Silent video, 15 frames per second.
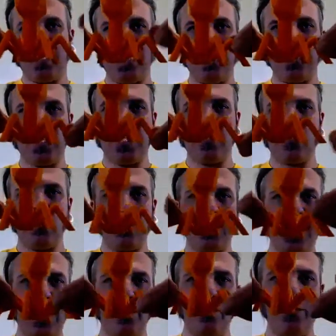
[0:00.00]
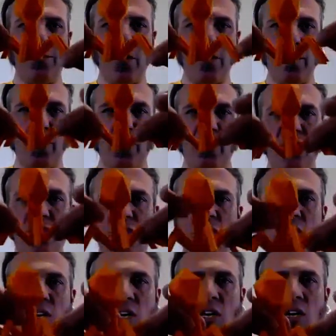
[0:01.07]
these are called tail fibers.
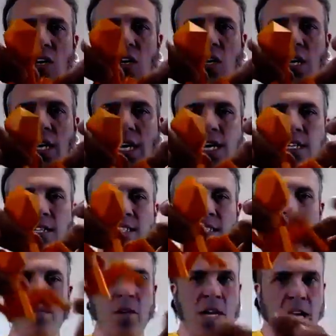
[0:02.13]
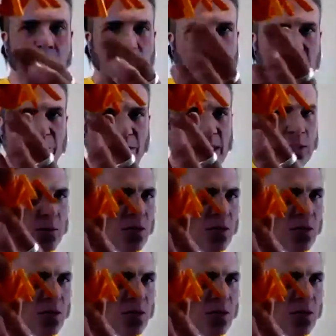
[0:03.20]
And if this was